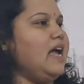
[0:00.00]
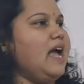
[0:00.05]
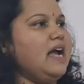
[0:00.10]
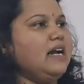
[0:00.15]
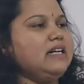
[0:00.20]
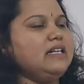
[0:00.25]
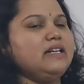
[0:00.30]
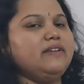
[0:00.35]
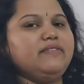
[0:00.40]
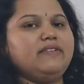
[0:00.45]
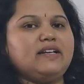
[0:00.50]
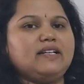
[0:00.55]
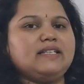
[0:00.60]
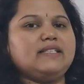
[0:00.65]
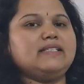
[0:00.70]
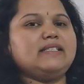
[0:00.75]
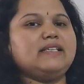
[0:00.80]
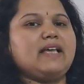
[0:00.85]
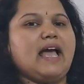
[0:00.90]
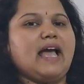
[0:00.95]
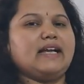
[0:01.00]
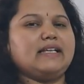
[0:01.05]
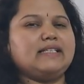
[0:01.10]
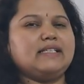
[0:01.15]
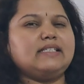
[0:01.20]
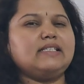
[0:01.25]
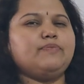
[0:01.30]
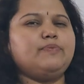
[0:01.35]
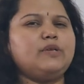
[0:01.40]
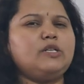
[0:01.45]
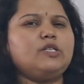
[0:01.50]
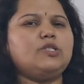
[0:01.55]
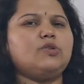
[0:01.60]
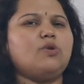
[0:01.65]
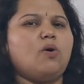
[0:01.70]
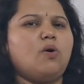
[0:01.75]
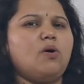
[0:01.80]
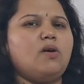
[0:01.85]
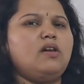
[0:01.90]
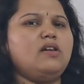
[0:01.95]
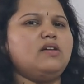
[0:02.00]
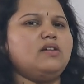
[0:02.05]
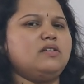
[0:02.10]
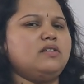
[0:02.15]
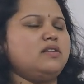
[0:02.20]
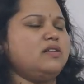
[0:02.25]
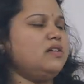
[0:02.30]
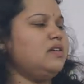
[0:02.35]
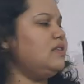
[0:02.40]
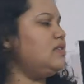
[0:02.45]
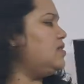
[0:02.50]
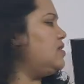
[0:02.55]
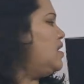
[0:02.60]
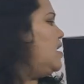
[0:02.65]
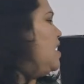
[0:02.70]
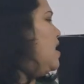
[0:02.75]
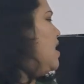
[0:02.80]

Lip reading: Activities accessible to all learners